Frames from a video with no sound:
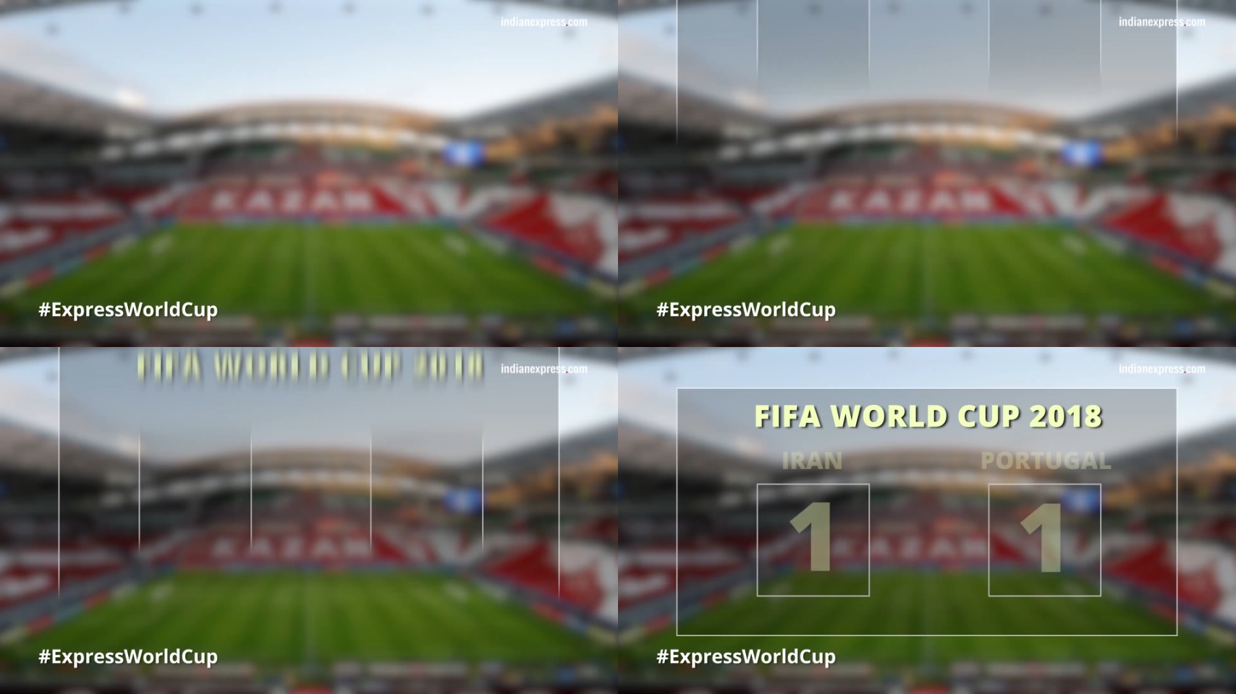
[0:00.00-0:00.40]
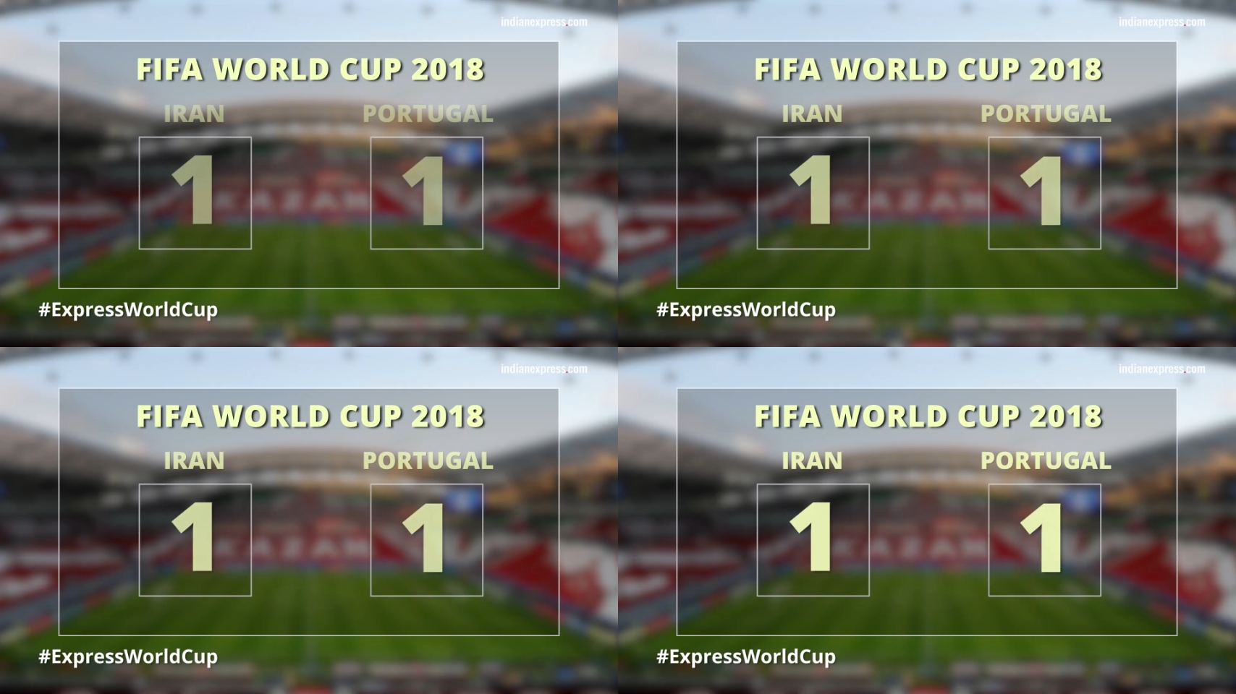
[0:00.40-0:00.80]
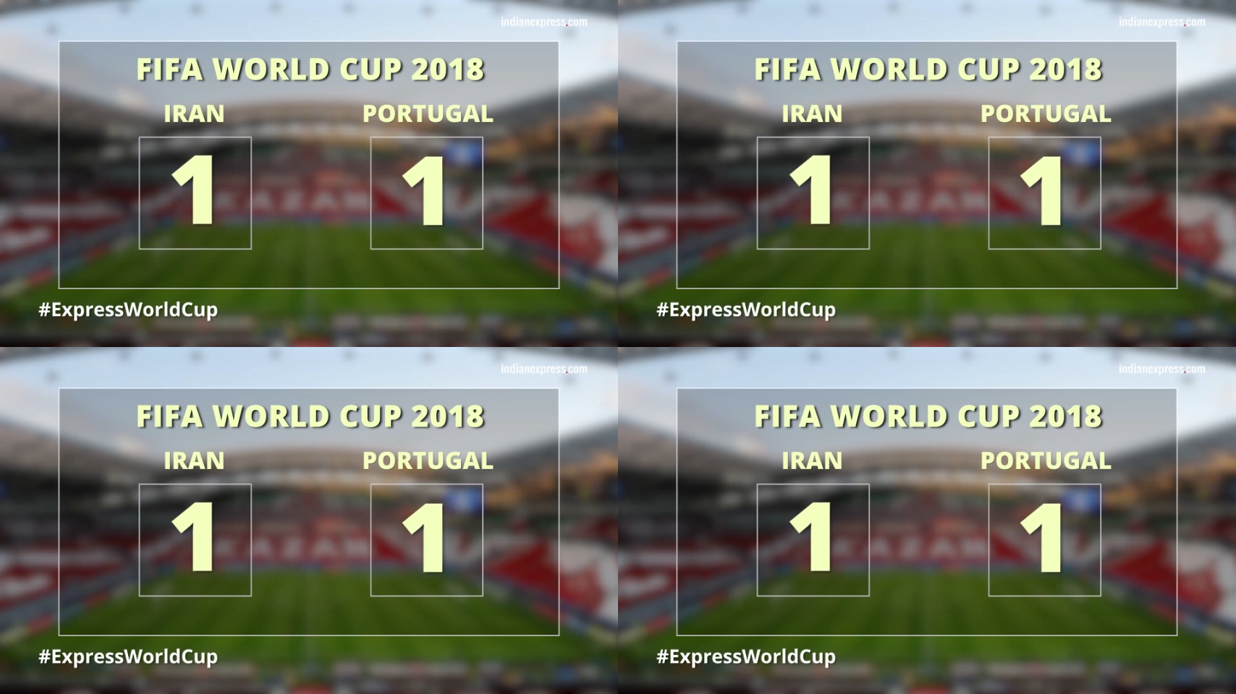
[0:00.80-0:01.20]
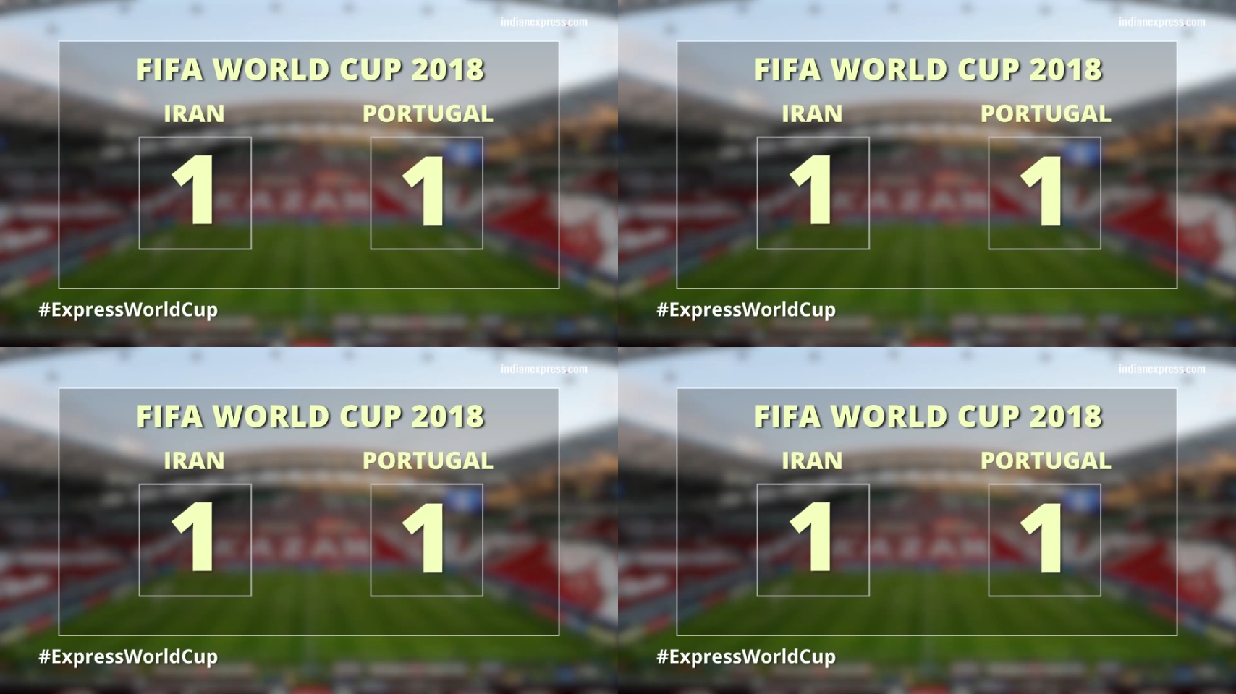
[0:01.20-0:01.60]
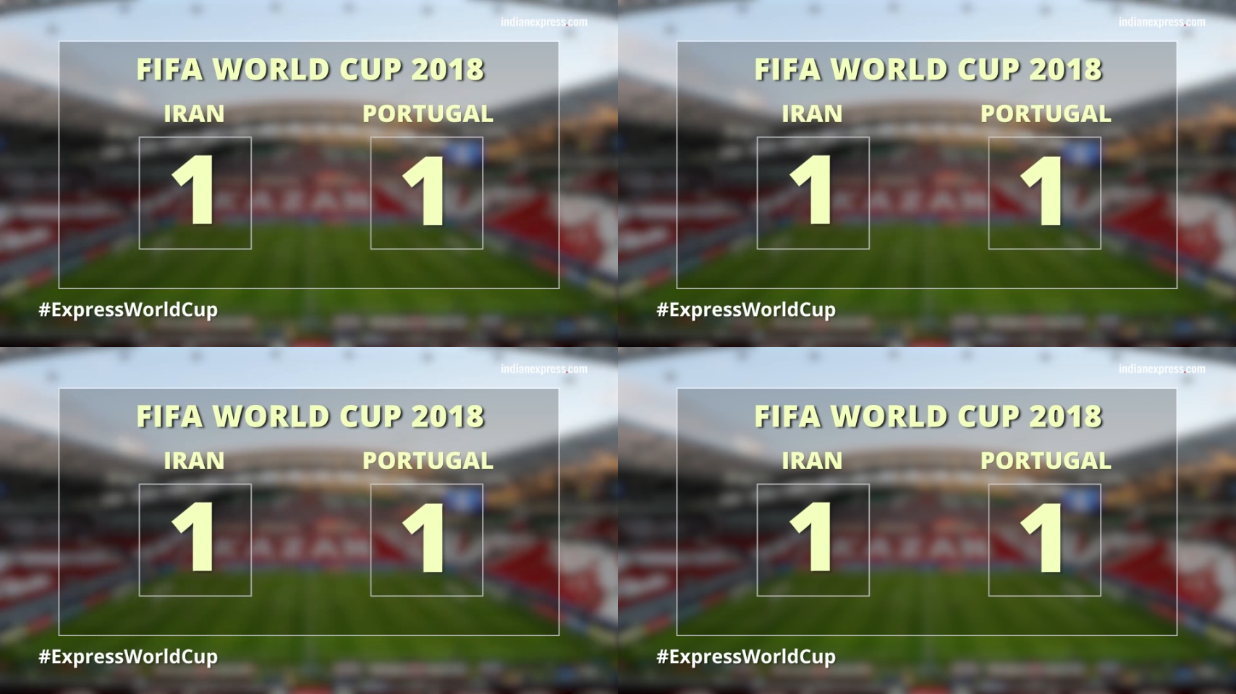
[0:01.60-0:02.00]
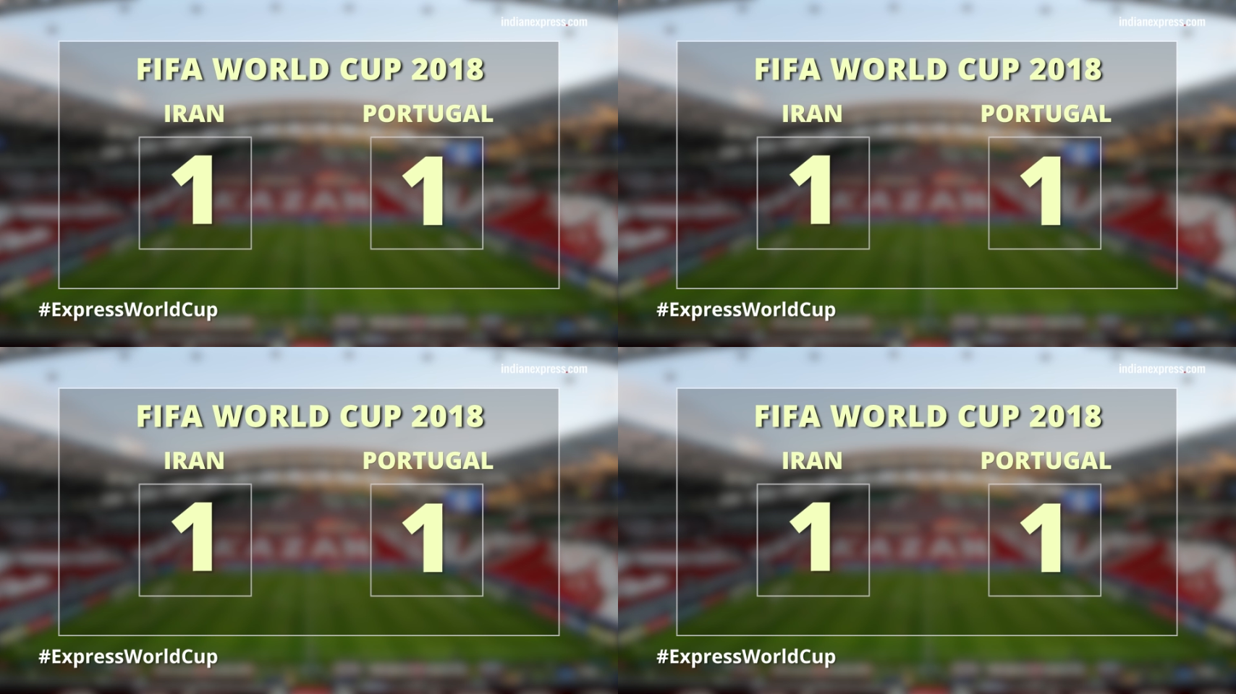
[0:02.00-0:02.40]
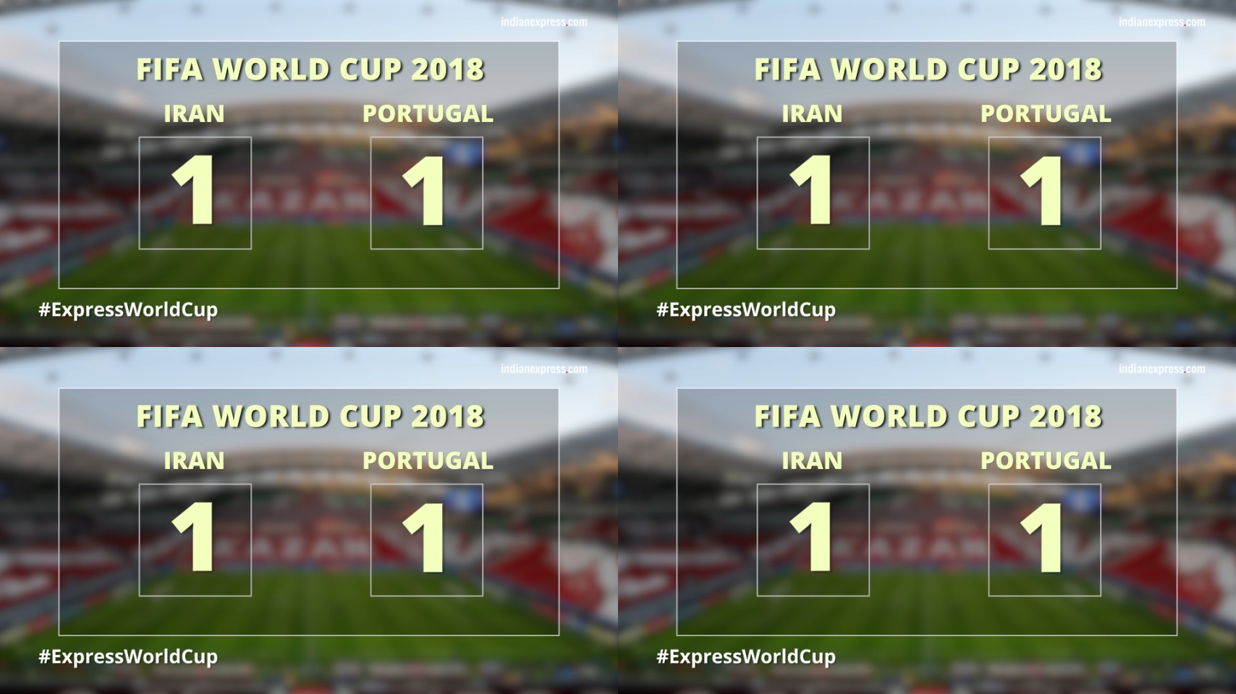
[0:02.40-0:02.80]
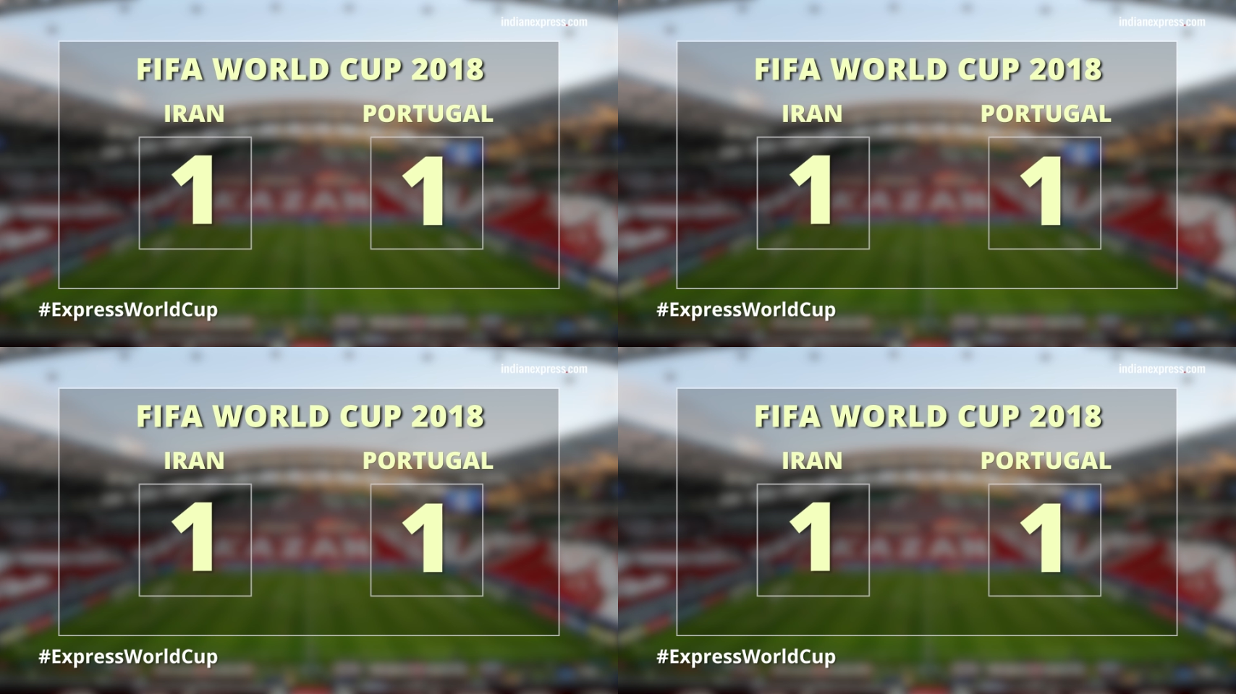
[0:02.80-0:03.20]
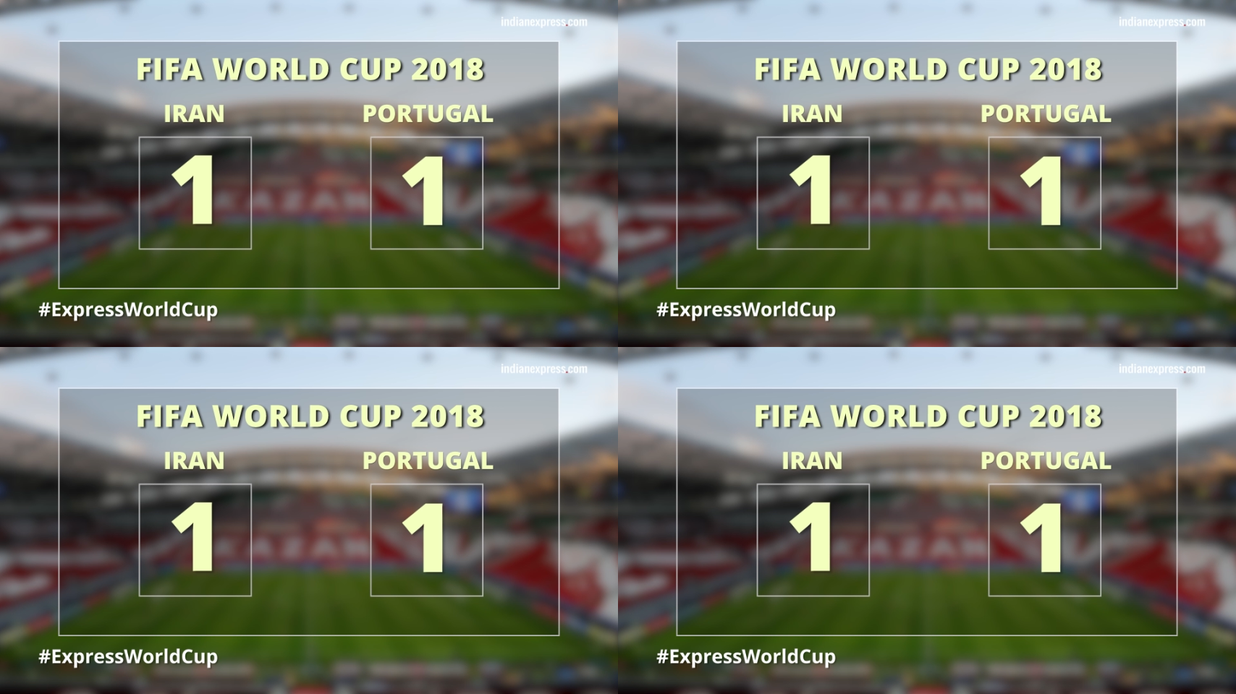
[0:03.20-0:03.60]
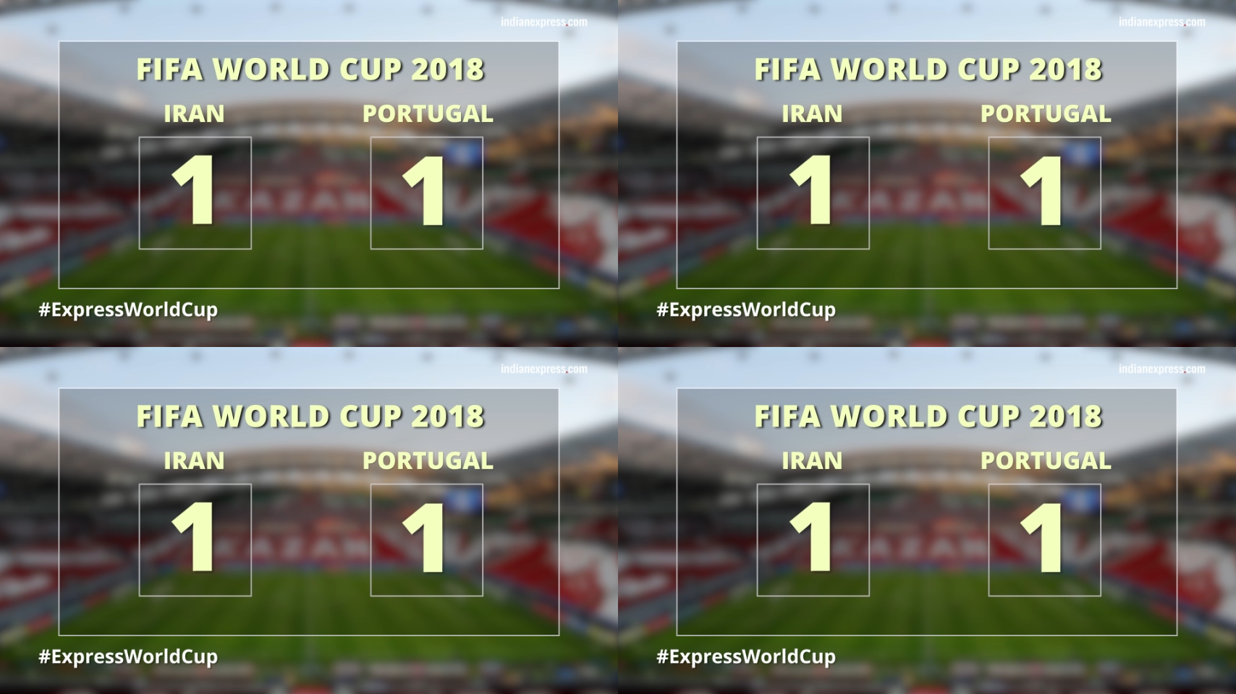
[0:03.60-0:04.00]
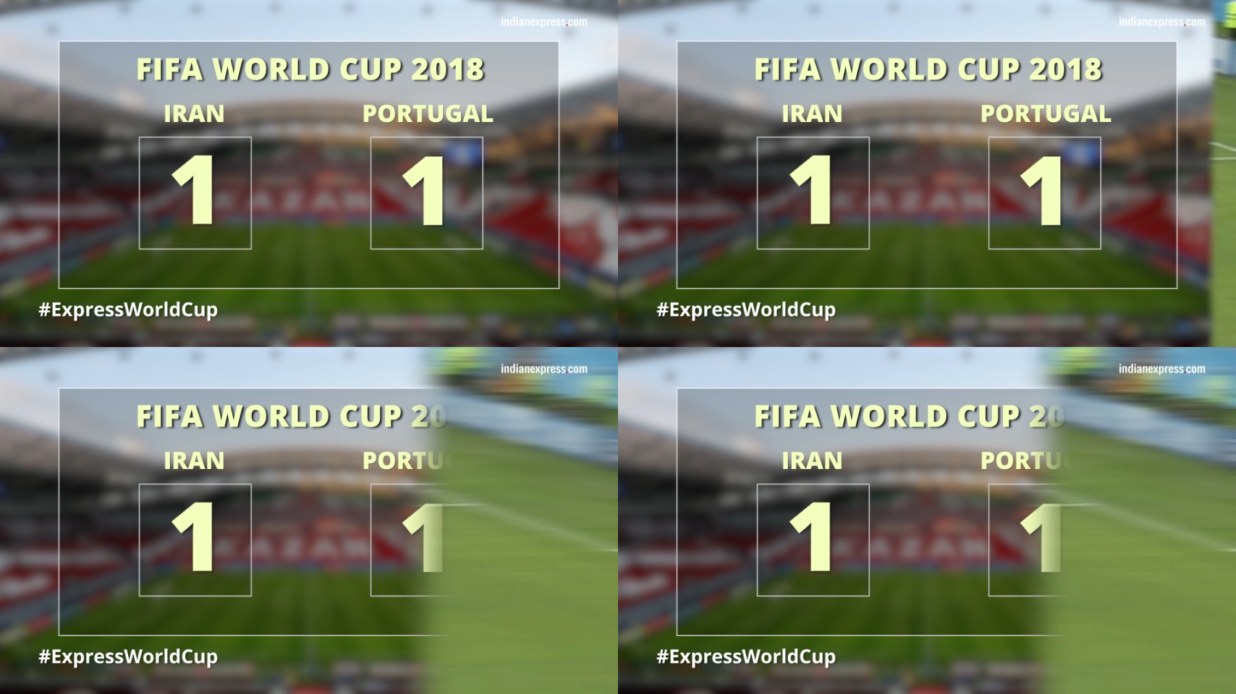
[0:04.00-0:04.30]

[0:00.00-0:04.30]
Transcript: [unreadable: no face in view]